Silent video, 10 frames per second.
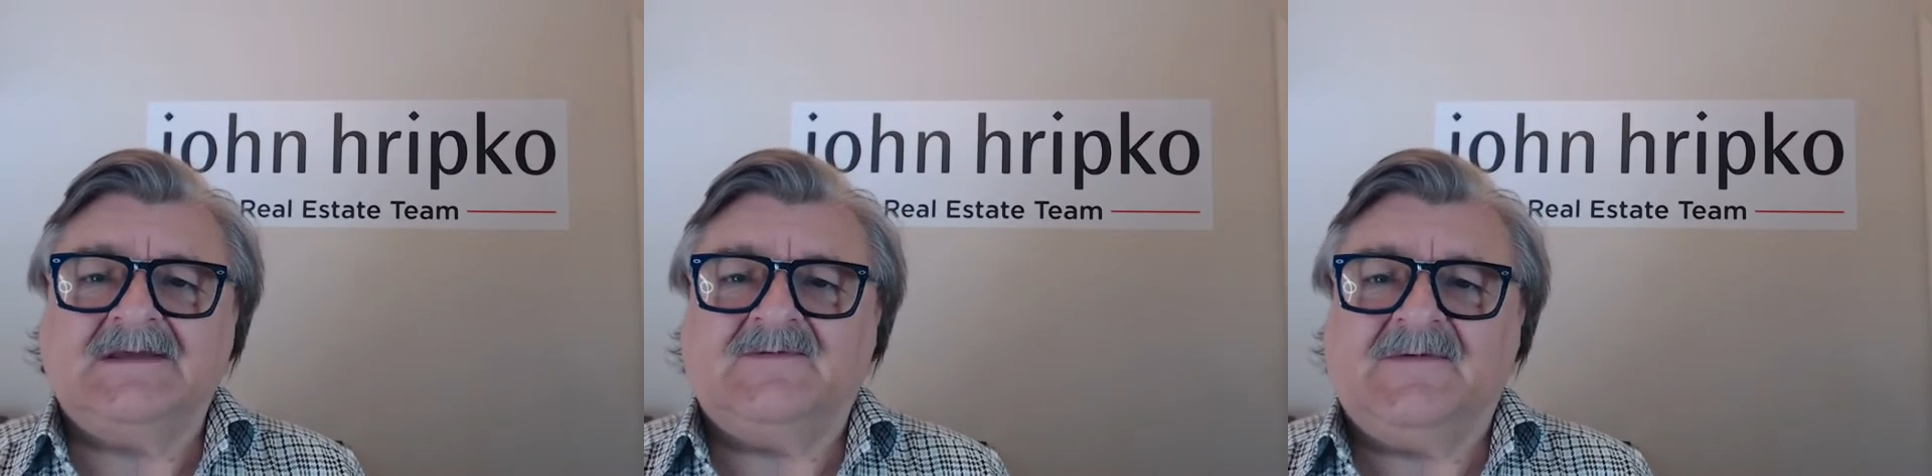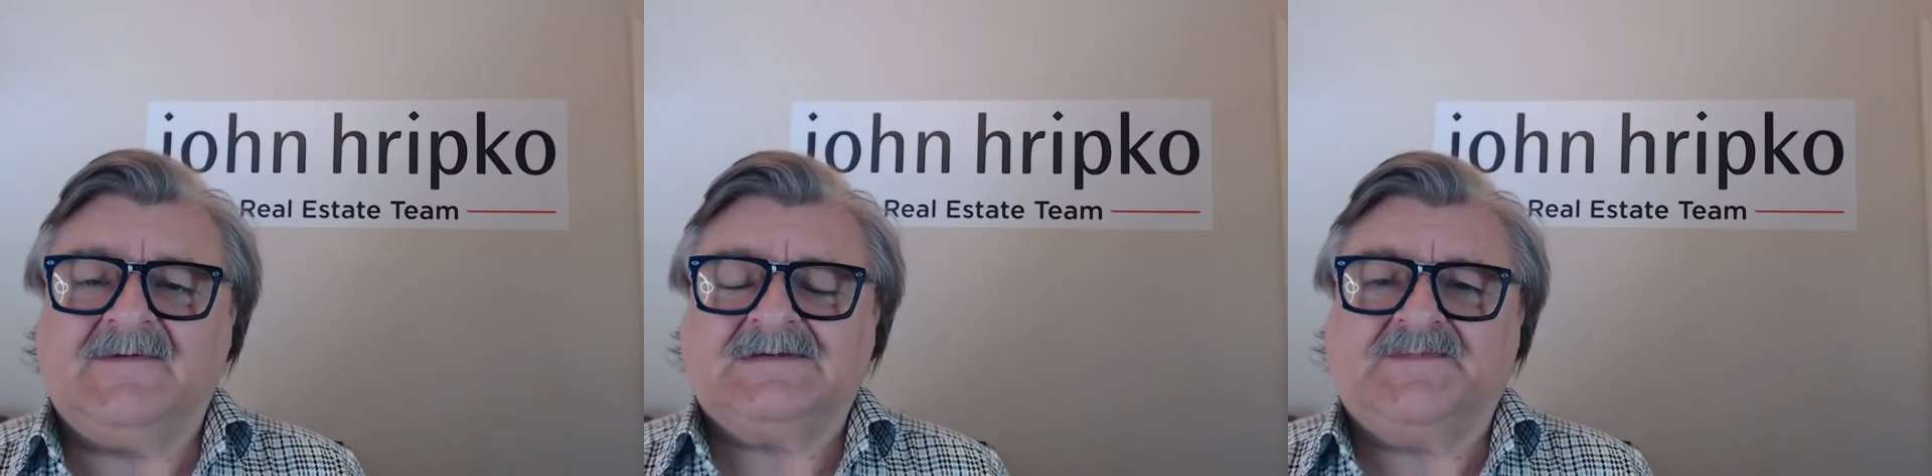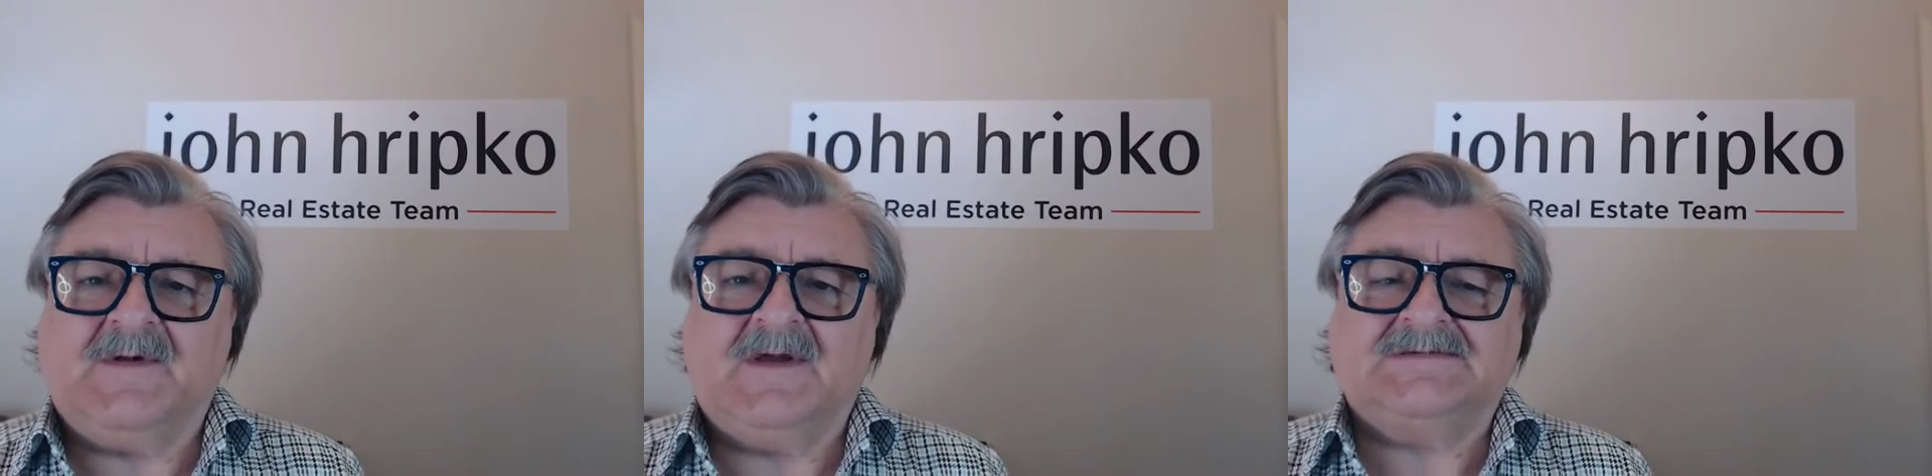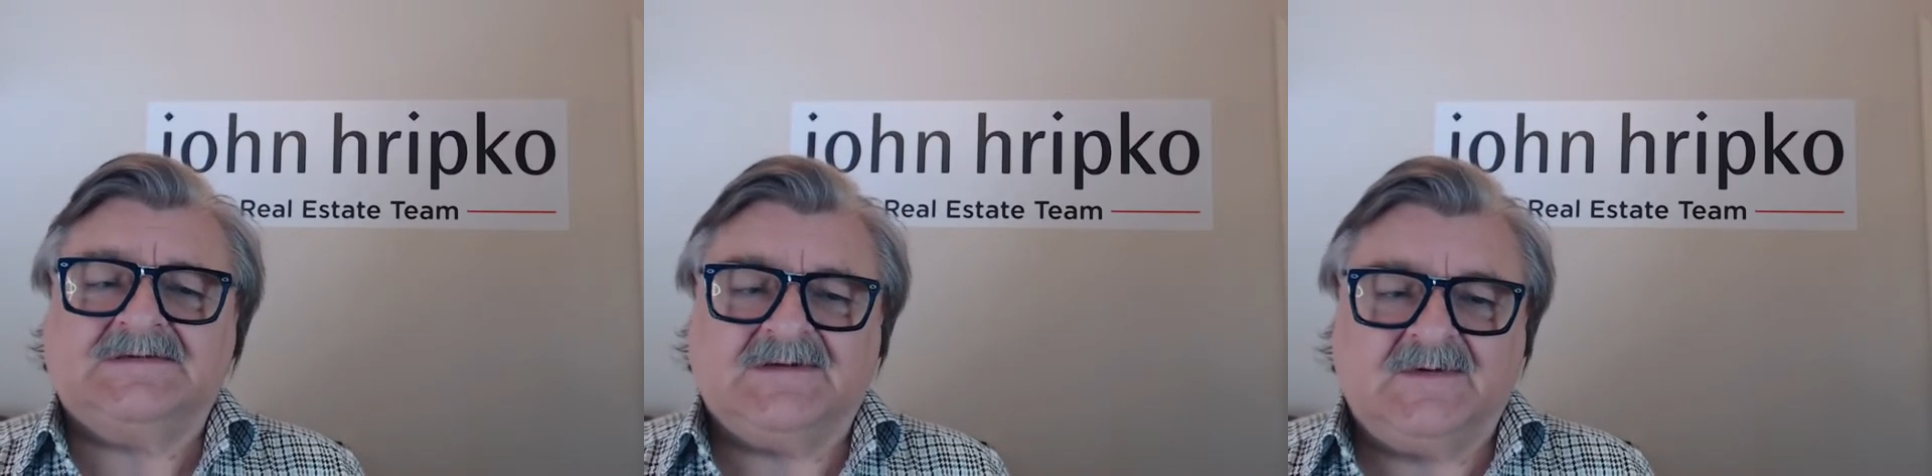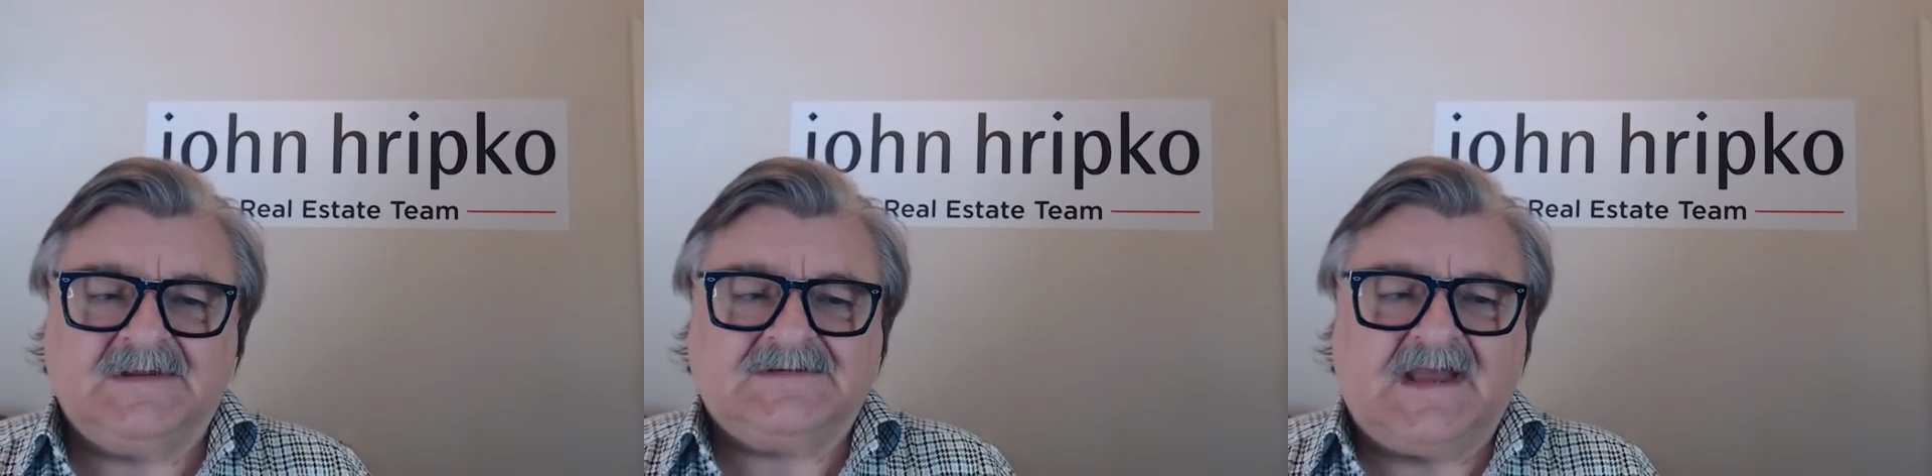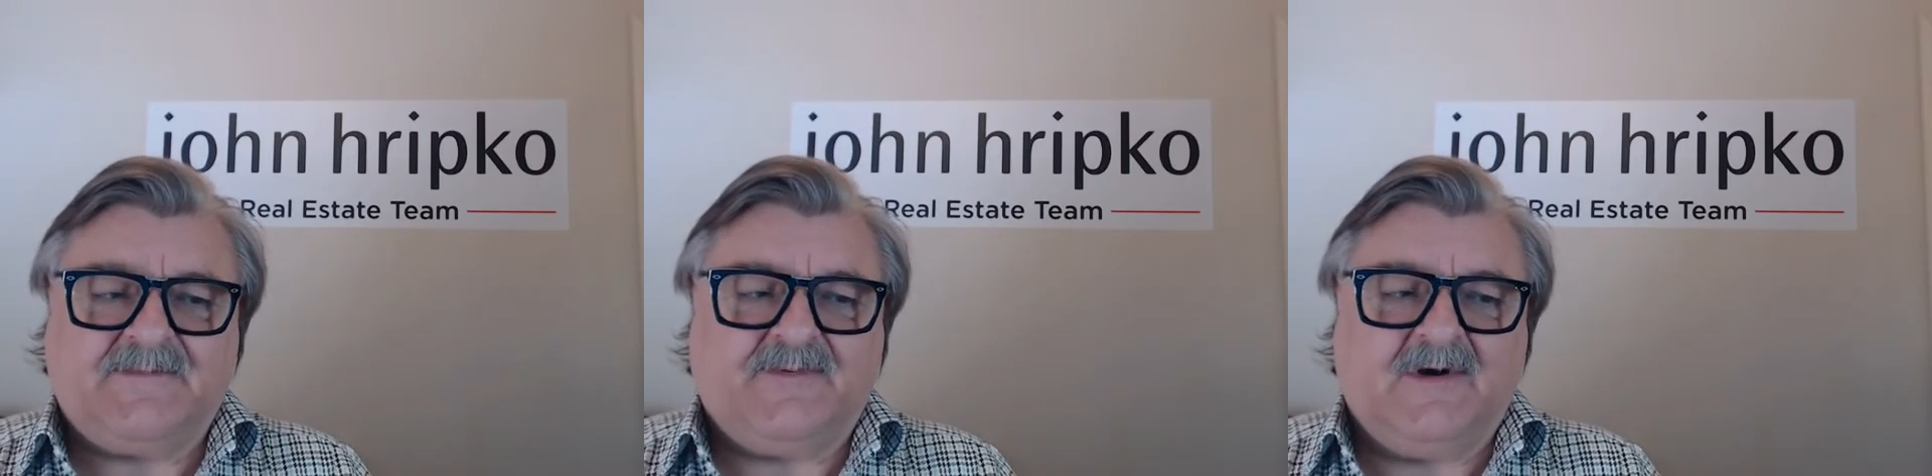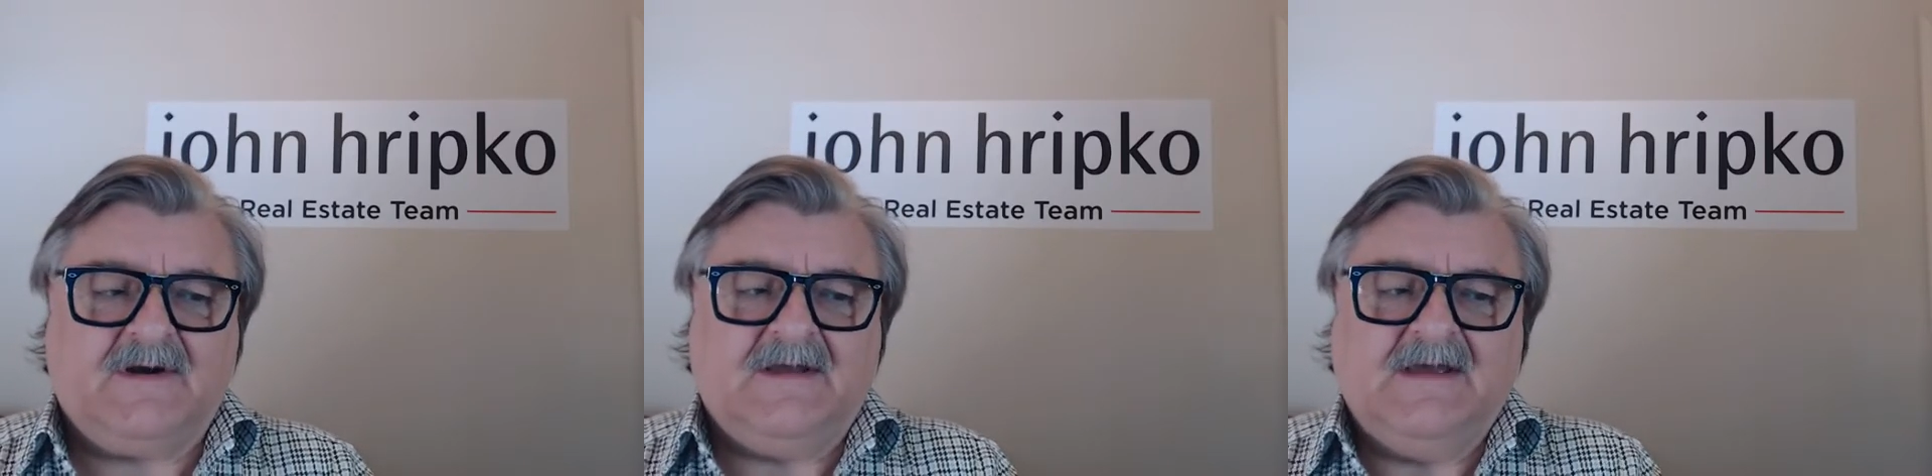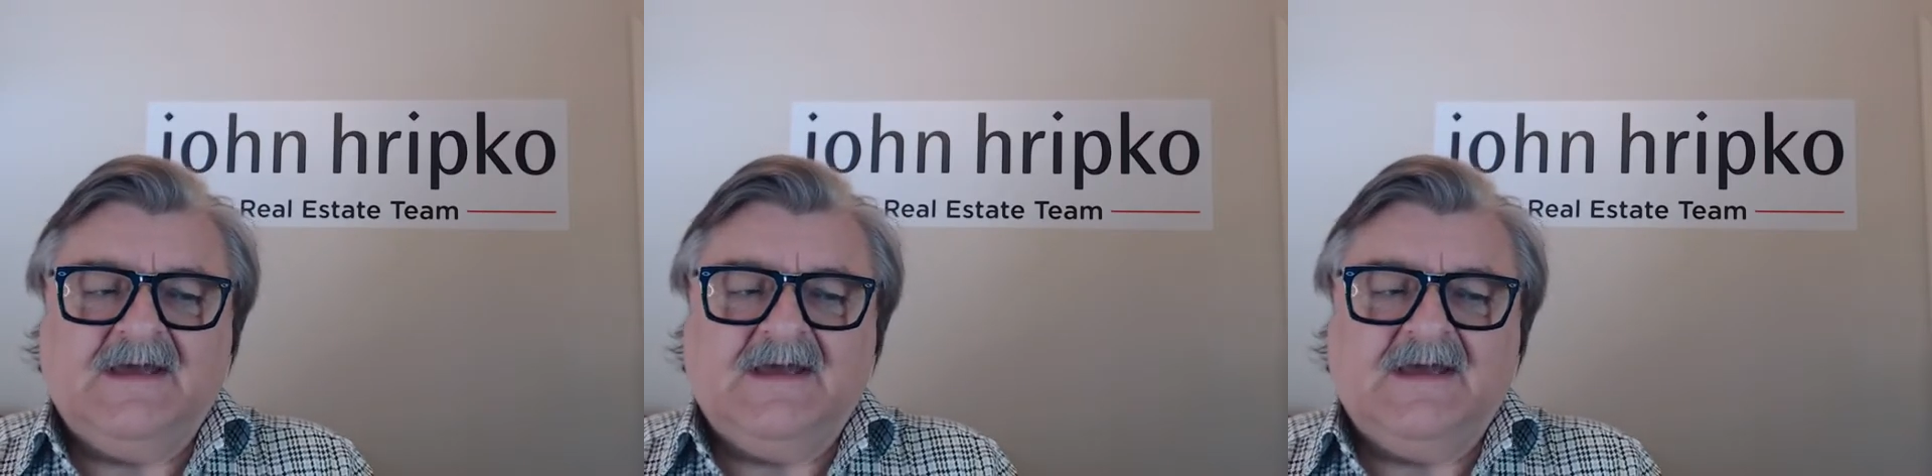that we've experienced as a real estate board